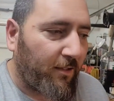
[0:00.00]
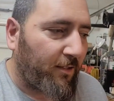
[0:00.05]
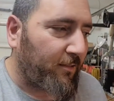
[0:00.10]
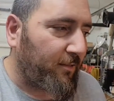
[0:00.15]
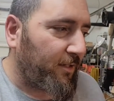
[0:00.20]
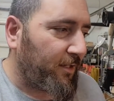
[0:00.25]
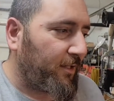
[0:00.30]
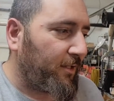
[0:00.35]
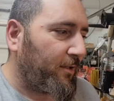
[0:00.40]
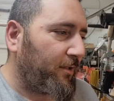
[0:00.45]

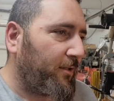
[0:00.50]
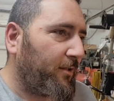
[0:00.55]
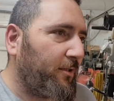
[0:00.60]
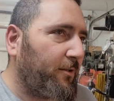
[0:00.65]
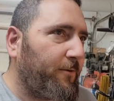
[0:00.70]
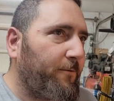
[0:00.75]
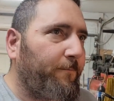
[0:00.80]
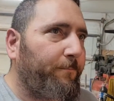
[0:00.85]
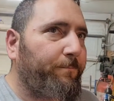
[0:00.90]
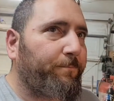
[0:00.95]
And
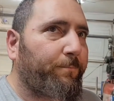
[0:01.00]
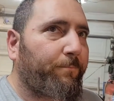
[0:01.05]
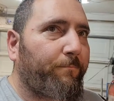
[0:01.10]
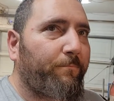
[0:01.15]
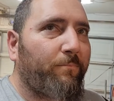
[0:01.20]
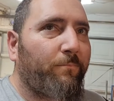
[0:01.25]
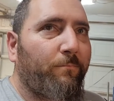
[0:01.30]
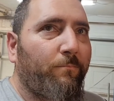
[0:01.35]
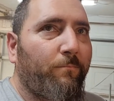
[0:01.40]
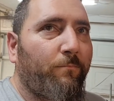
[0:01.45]
then
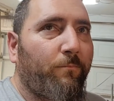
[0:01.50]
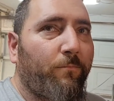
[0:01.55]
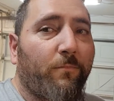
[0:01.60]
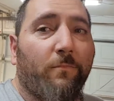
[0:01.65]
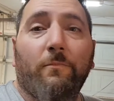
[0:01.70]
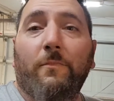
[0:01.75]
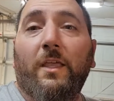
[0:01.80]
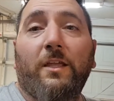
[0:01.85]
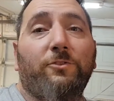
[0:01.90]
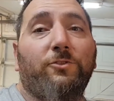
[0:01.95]

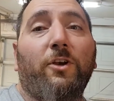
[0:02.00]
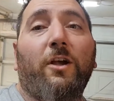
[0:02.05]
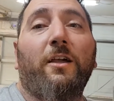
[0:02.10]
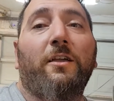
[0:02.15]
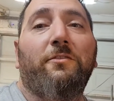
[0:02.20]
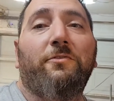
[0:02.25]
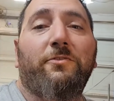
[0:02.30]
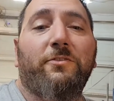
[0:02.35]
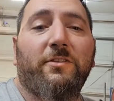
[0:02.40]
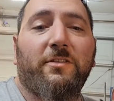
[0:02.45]
it
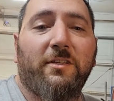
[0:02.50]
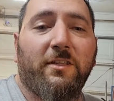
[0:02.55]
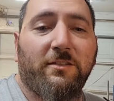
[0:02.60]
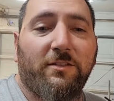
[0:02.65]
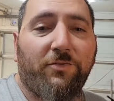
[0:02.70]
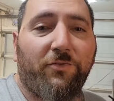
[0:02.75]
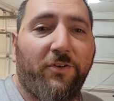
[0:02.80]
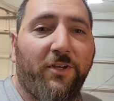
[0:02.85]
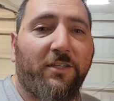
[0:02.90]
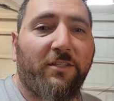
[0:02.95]
drives.
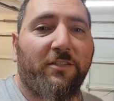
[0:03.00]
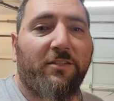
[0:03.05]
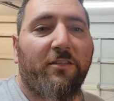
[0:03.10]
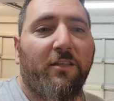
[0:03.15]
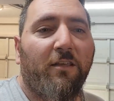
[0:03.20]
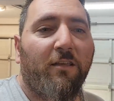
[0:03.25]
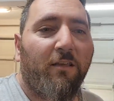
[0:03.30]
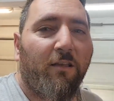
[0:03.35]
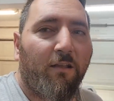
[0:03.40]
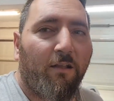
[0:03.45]
It's fixed.